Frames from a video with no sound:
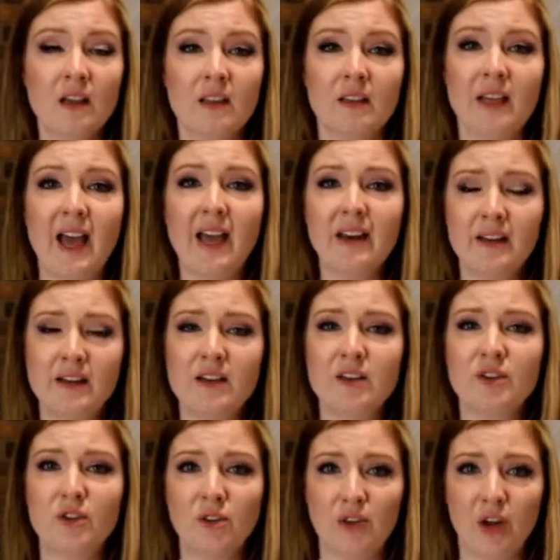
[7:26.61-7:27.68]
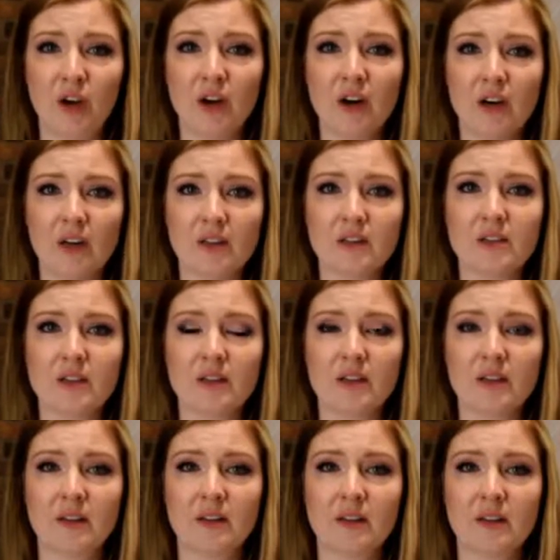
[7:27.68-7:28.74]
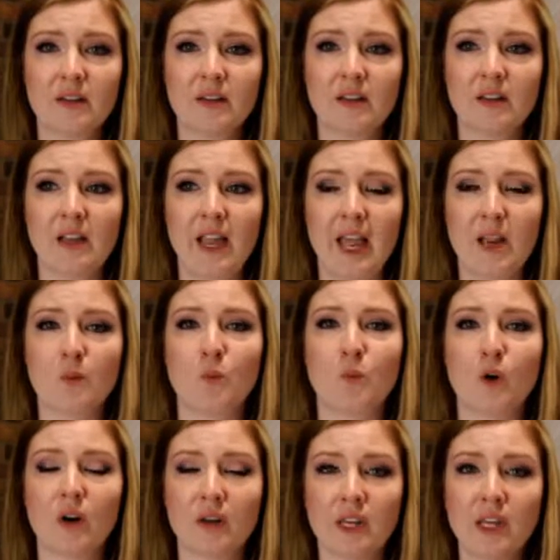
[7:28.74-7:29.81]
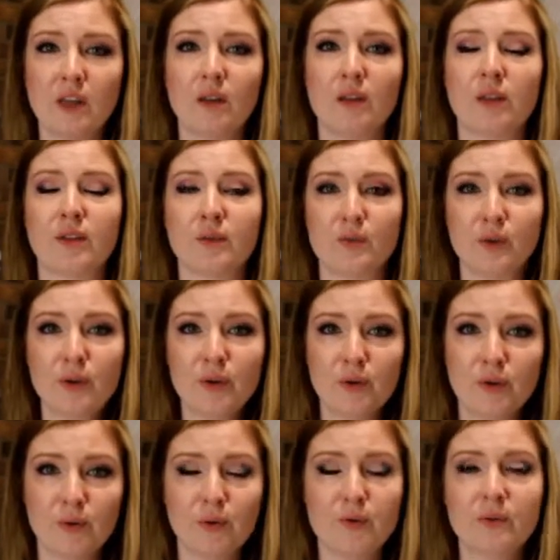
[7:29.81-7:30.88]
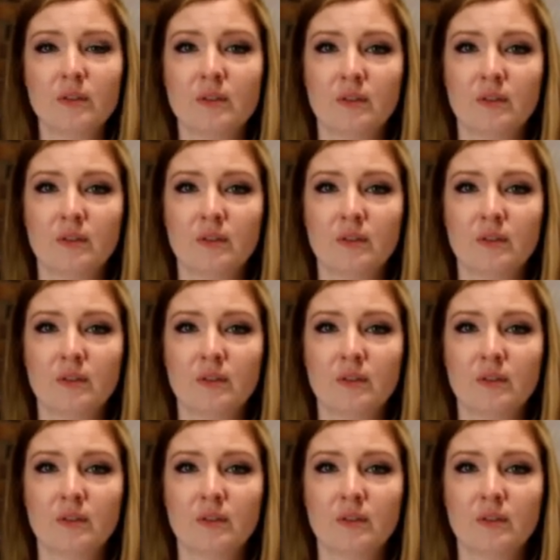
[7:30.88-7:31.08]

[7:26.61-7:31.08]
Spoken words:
that initial hurt and working through